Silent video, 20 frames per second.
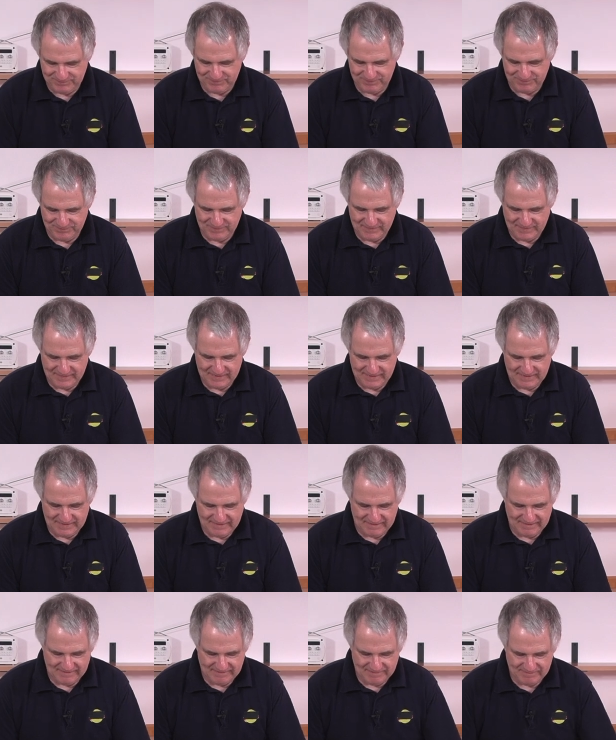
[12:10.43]

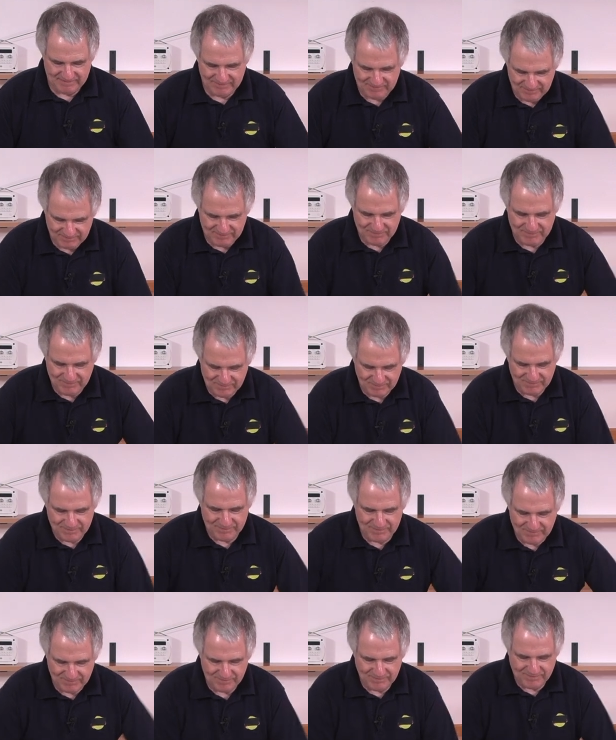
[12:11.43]

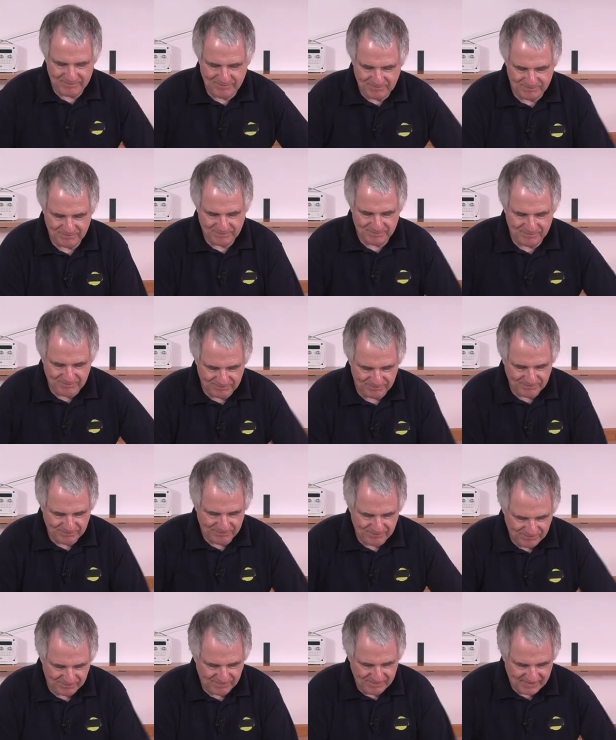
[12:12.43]

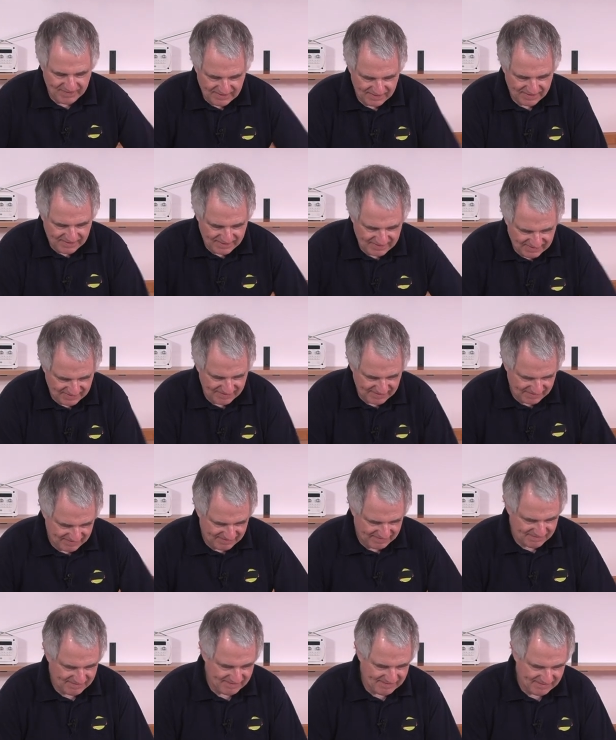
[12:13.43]

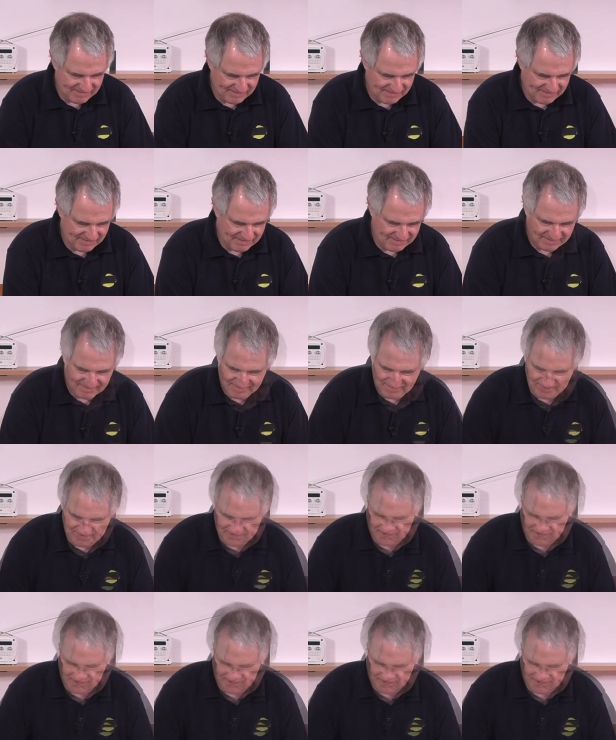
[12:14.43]
No one is speaking in this clip.